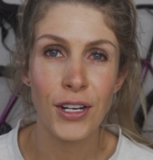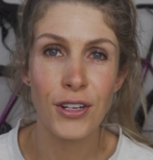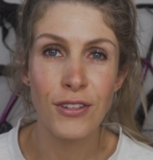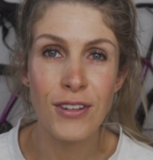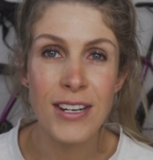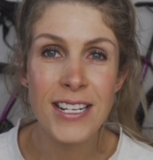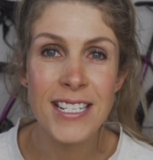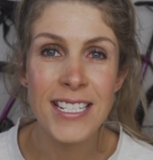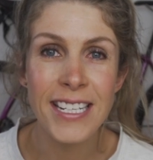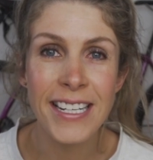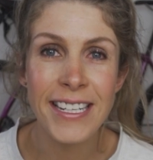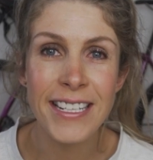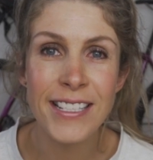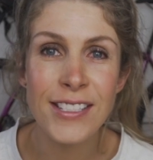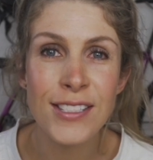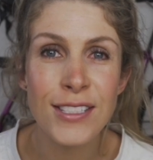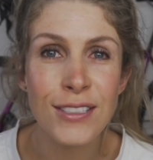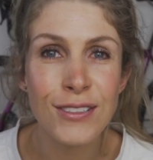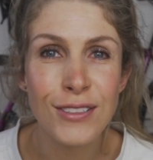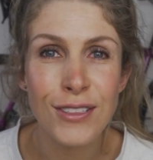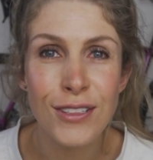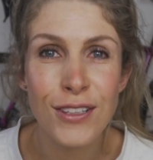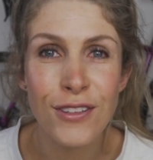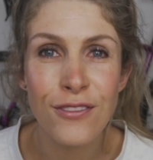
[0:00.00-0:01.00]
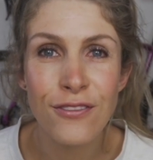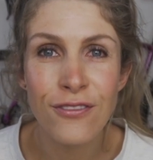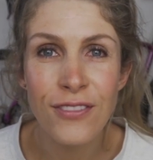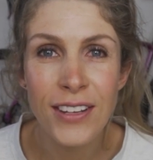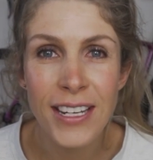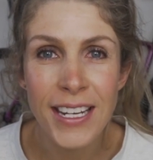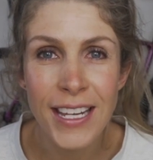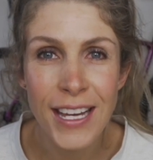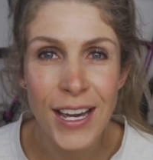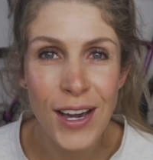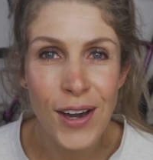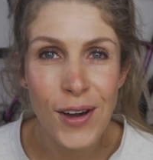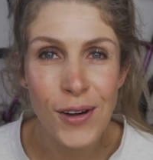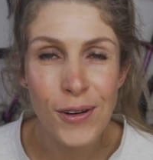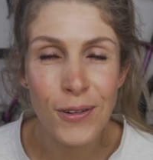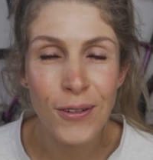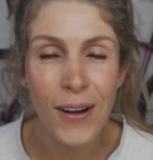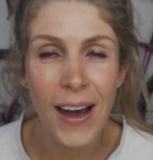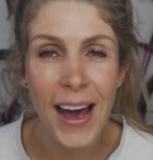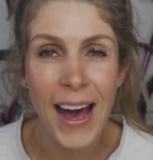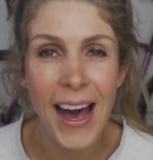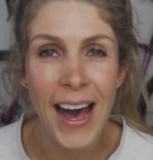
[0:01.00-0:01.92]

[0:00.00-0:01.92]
Greetings to another video,